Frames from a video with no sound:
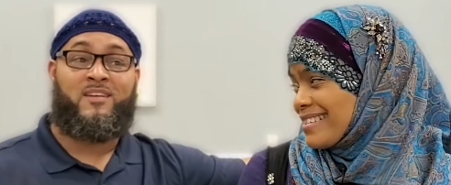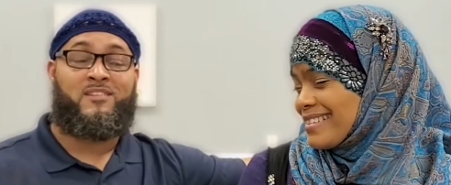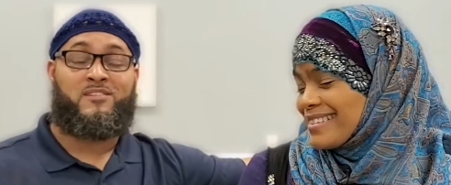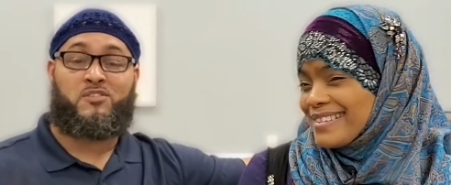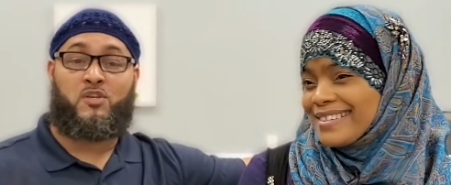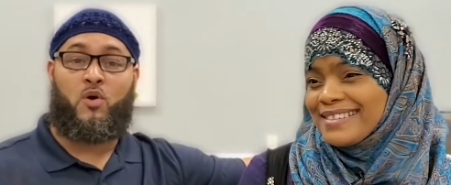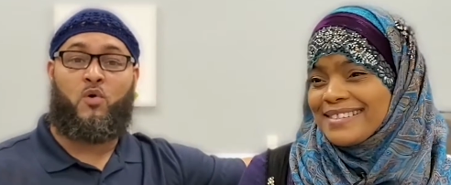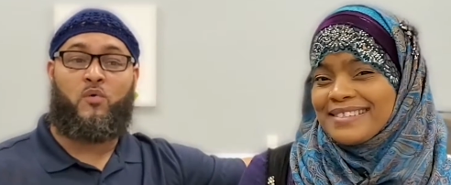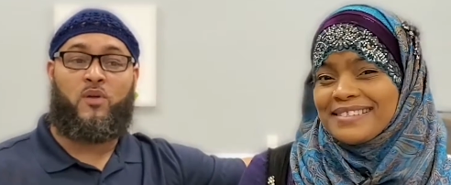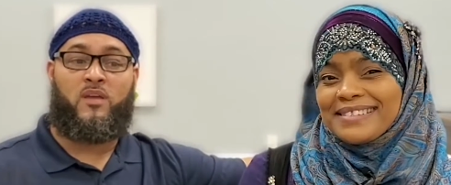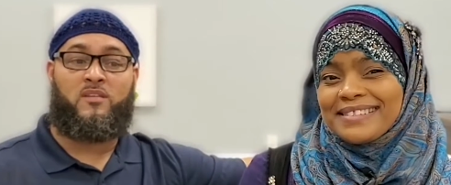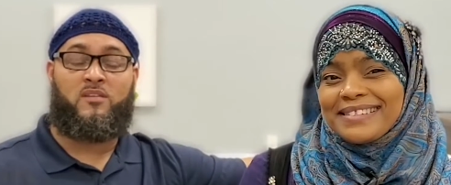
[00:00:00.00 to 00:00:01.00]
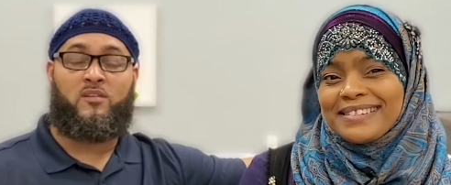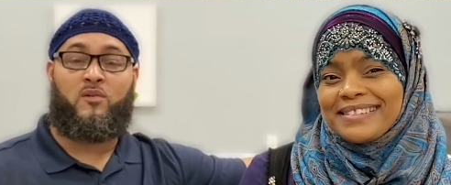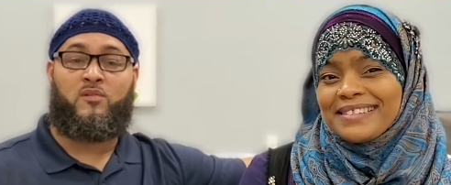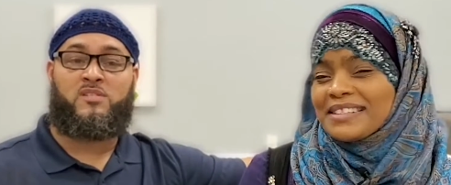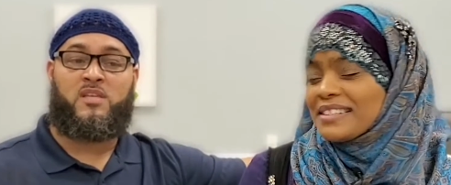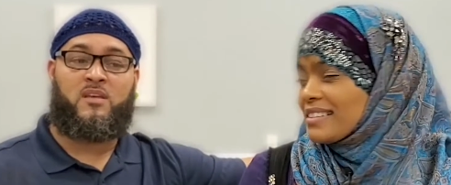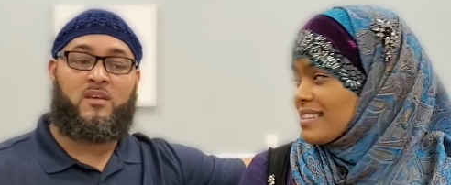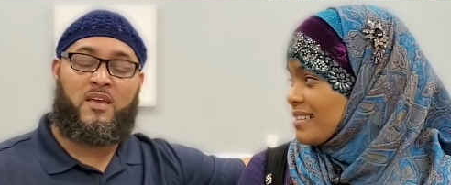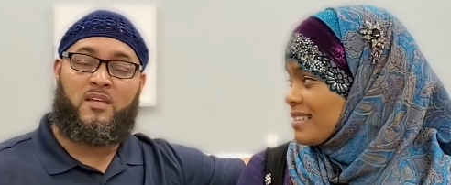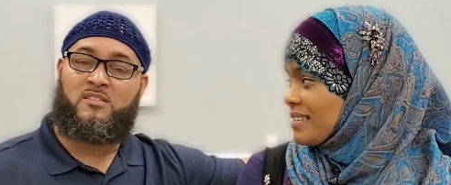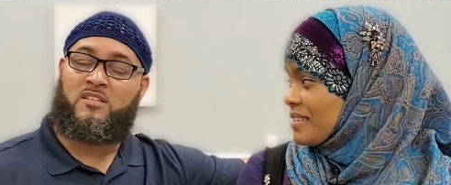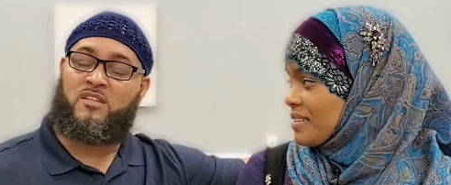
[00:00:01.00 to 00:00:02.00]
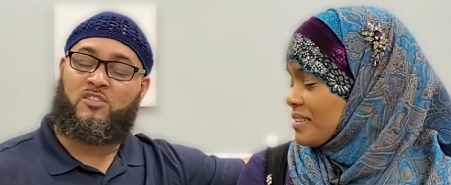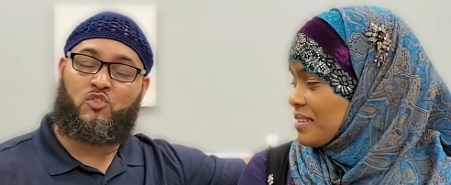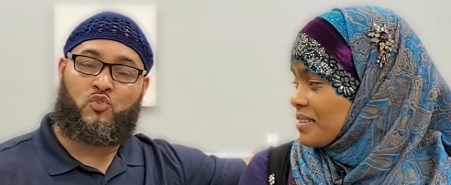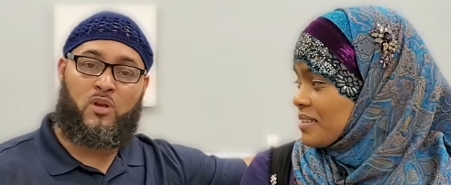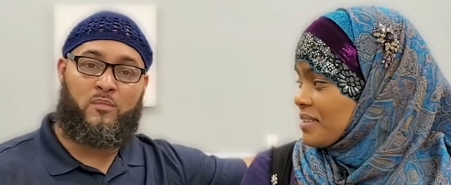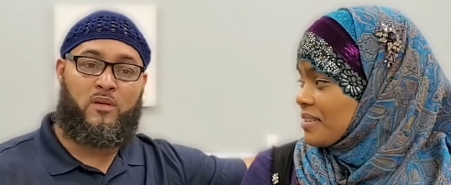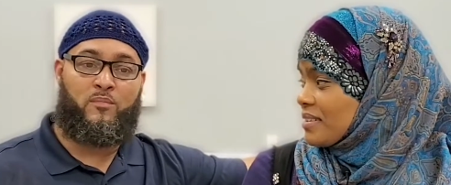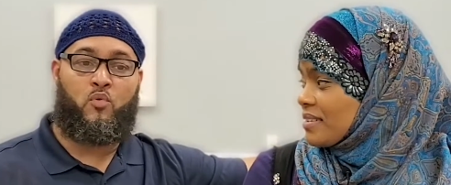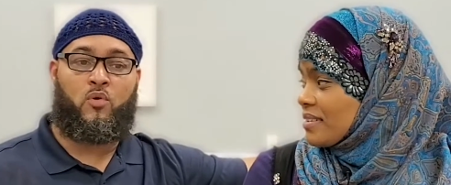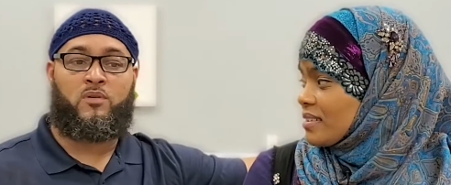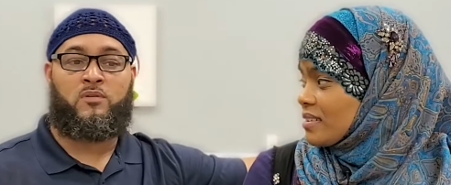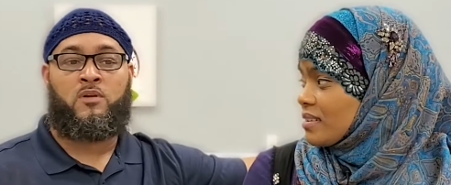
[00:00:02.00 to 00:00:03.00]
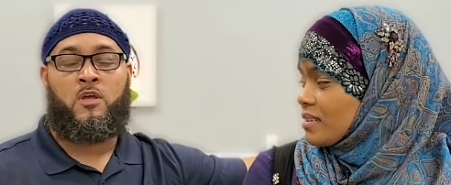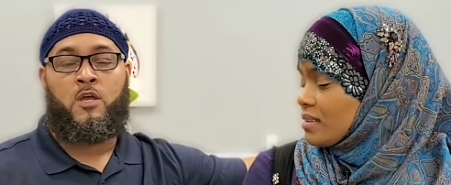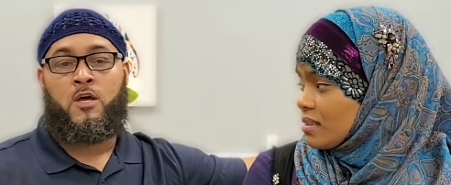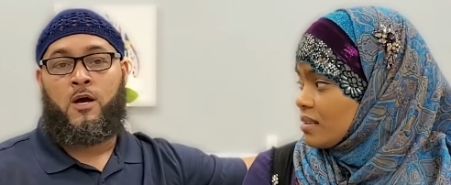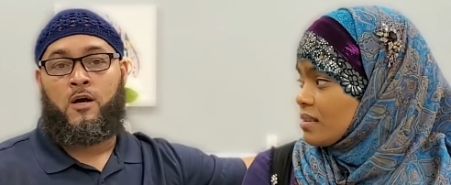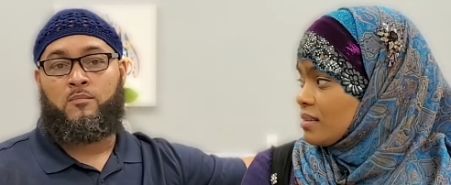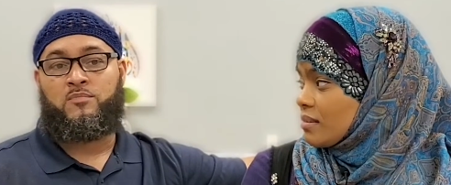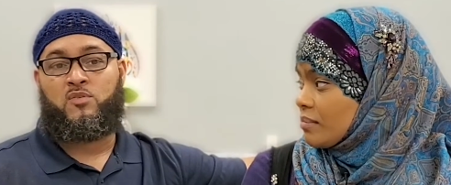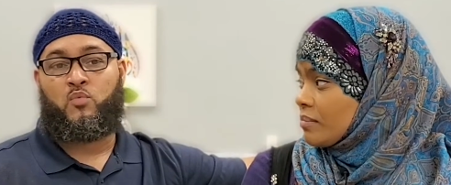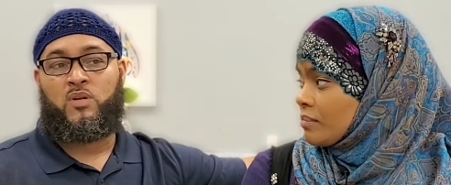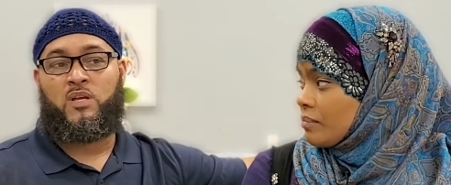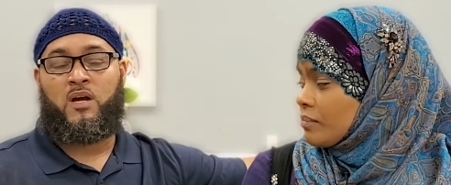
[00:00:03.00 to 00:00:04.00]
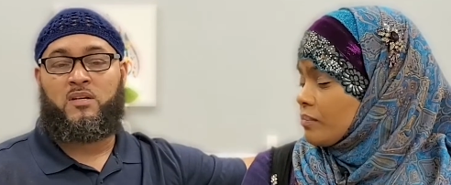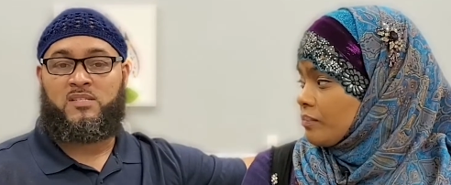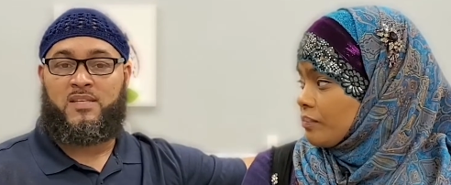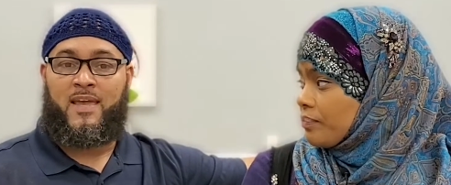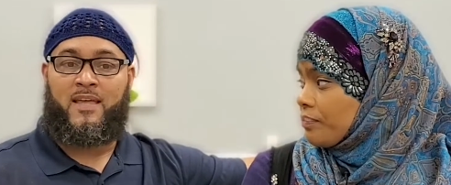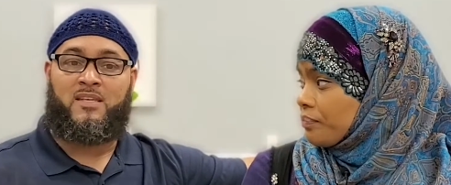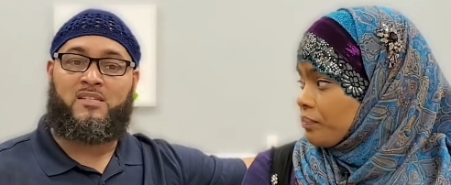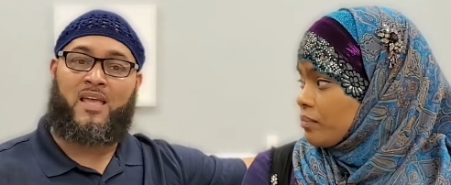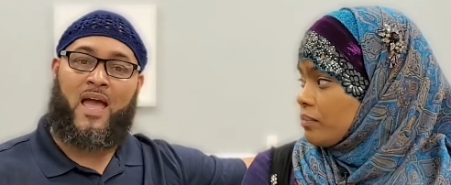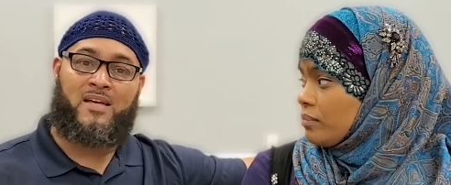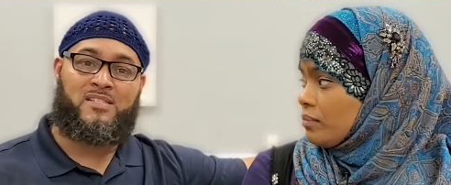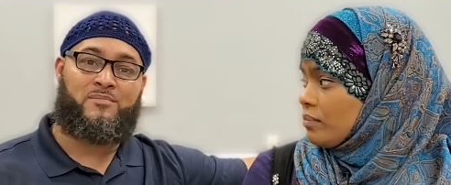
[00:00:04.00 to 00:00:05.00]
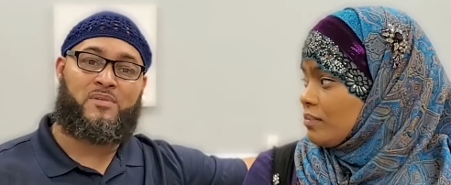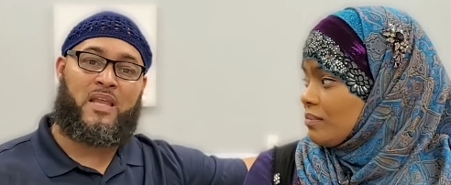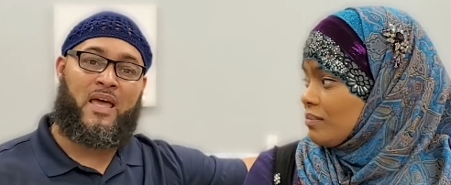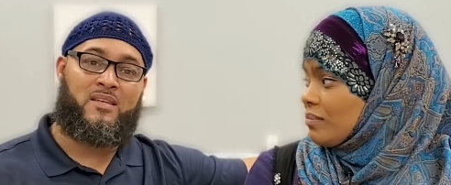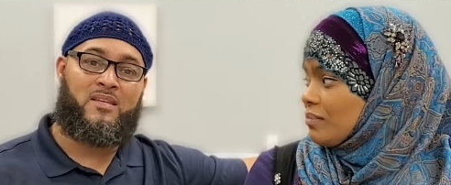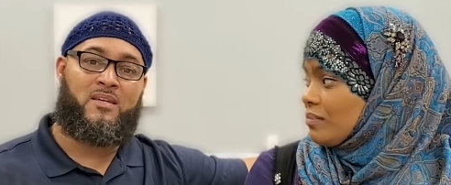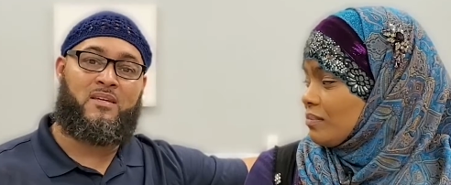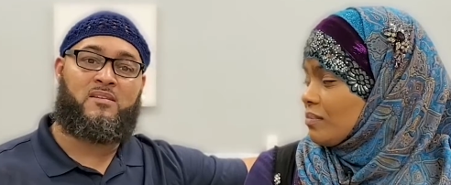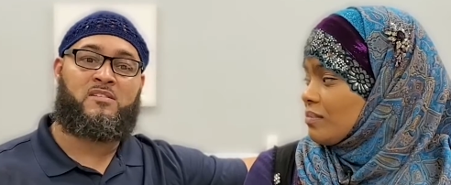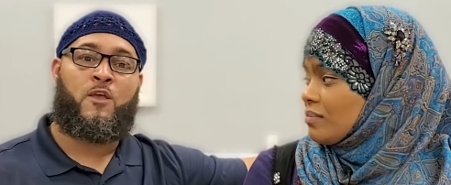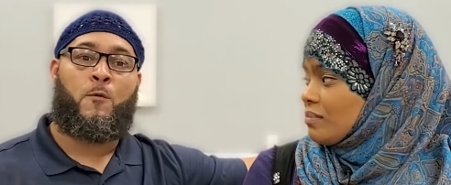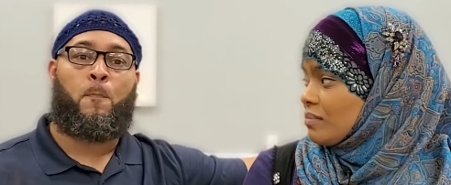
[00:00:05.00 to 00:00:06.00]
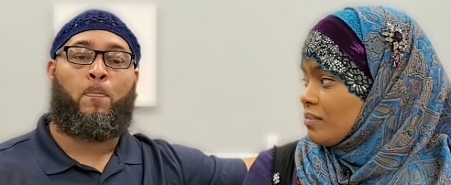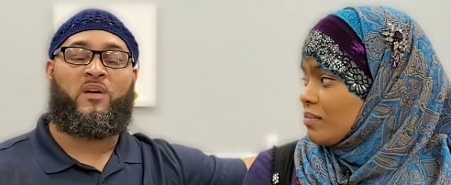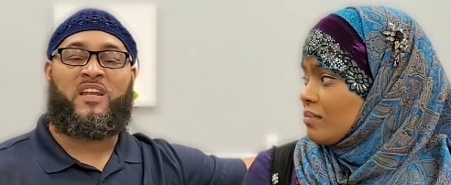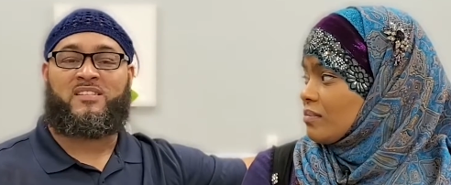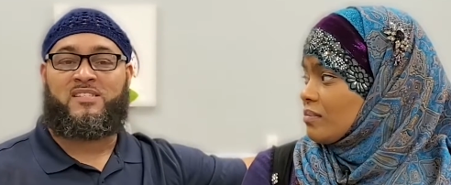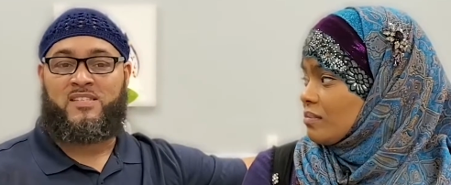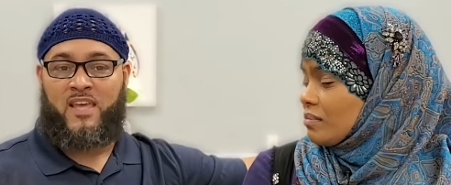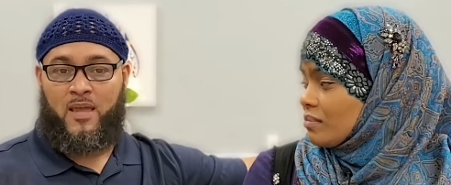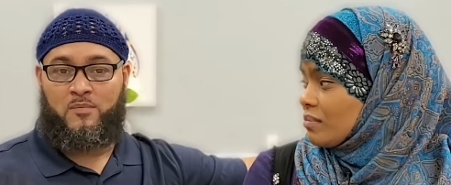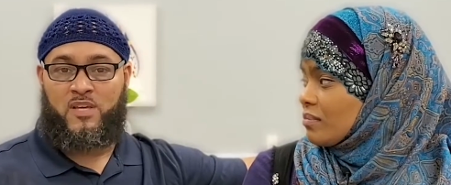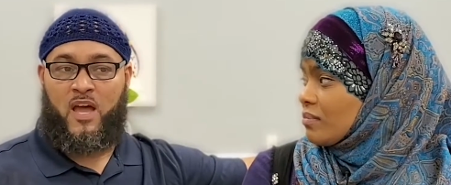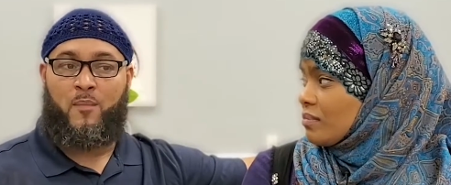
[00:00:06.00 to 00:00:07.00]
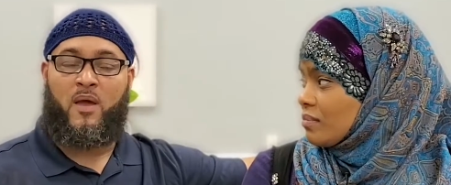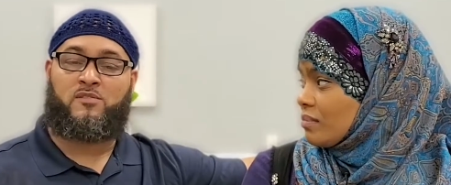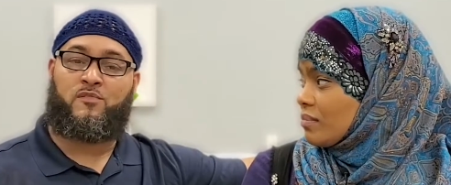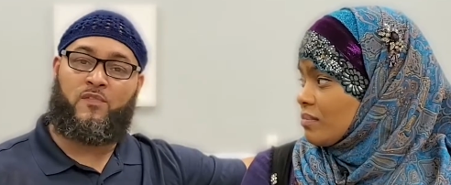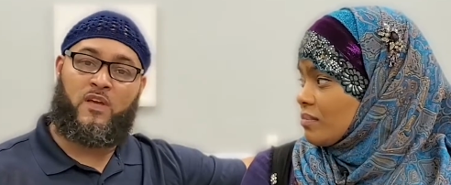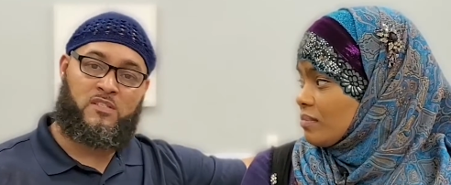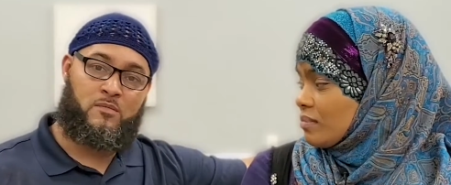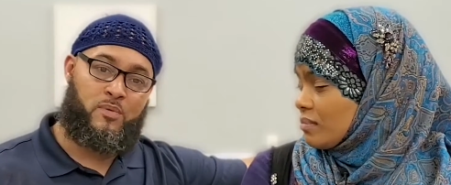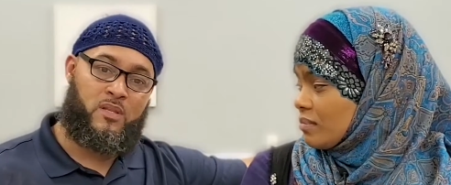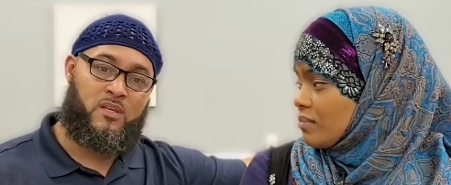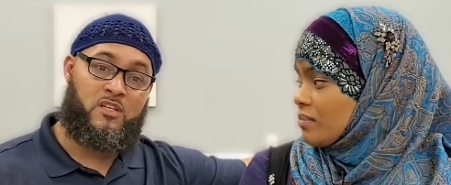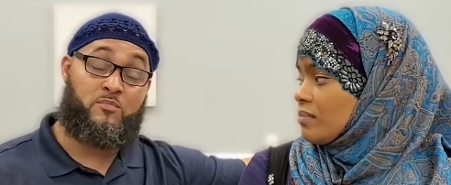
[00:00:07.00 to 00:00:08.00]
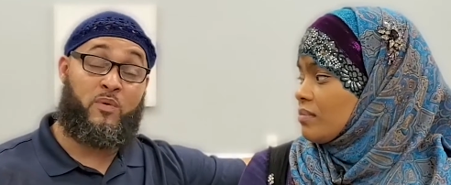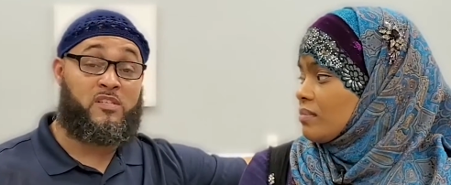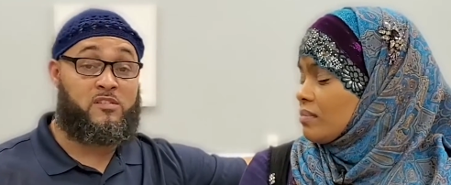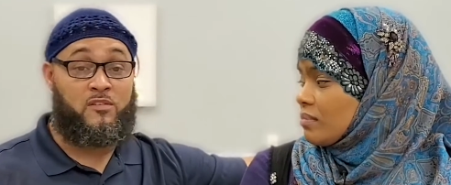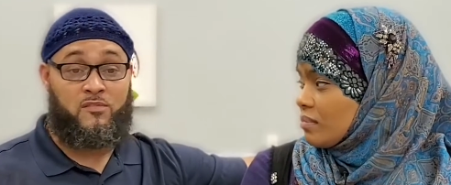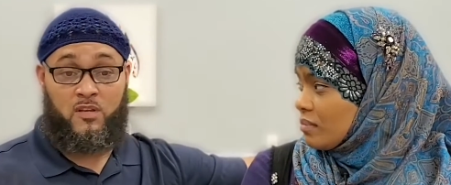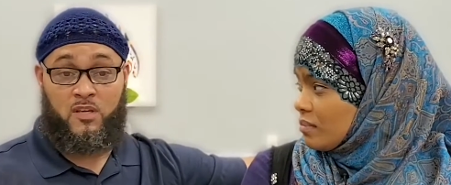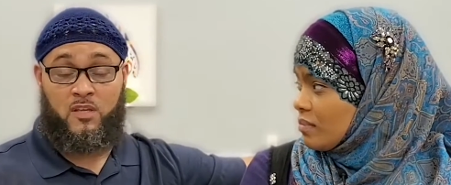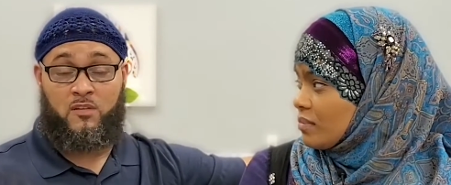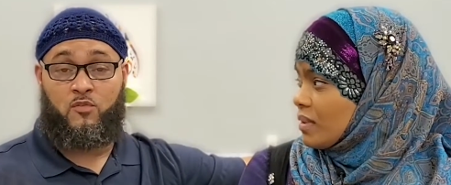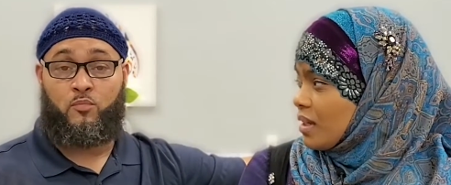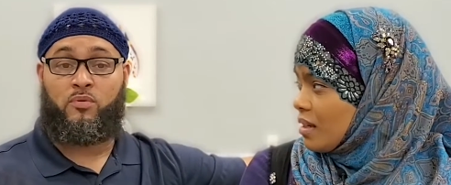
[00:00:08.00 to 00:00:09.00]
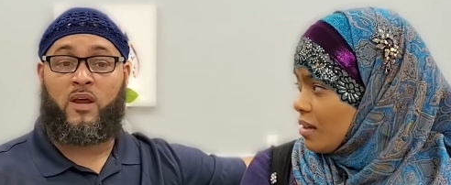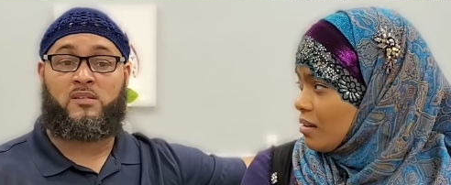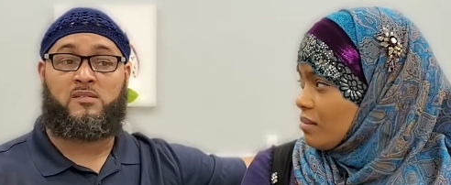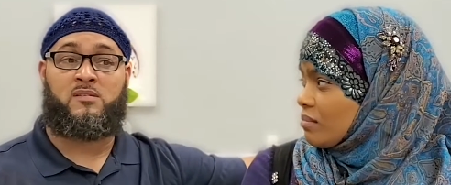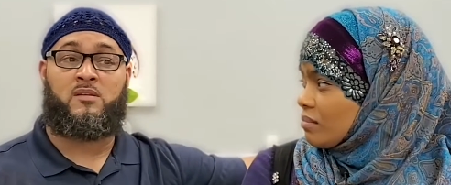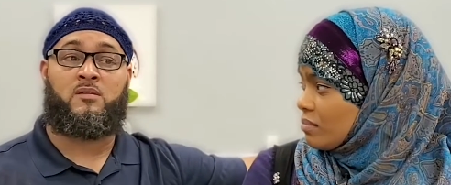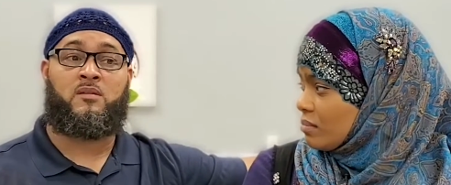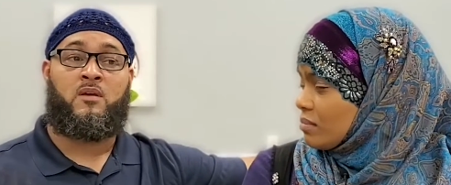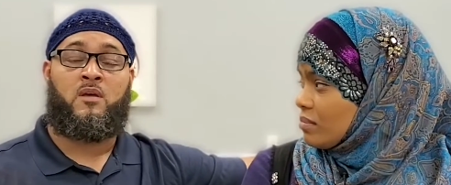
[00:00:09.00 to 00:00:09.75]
Speaker 1: So, and you know, it's, again, it's extremely important Um, to really understand these concepts and ideas, but at the same time have some flexibility, especially, again, if you're practicing